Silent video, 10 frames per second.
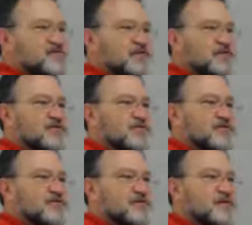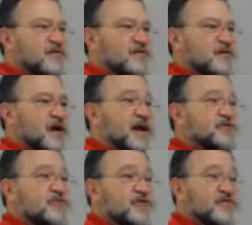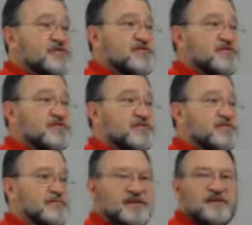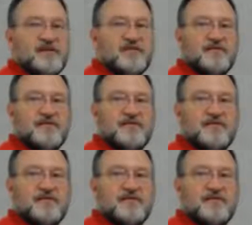has to lose hydrogens, doesn't it?